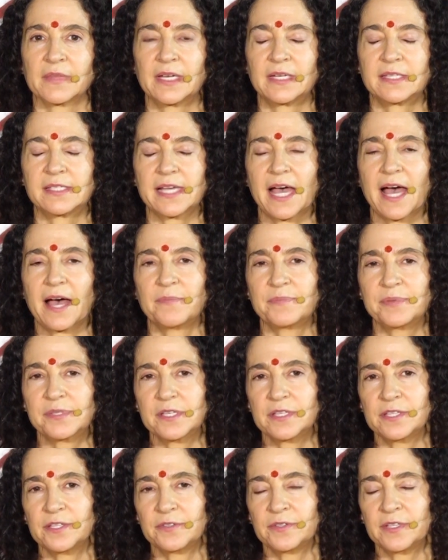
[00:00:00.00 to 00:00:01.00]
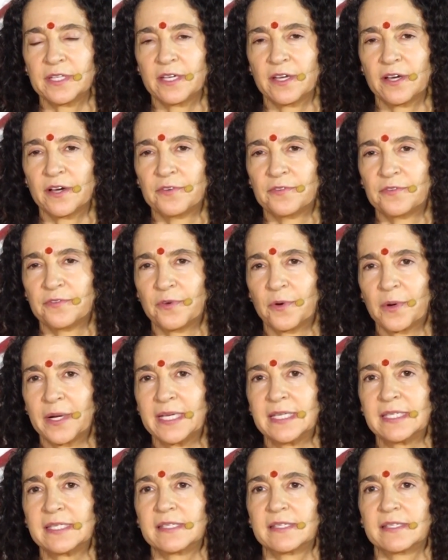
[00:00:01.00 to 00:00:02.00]
It's absolutely a
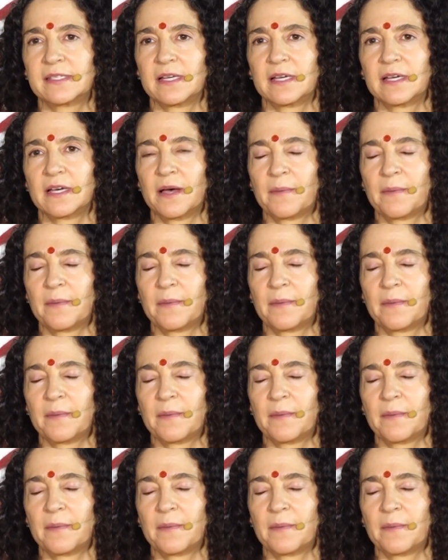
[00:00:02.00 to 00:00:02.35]
voice,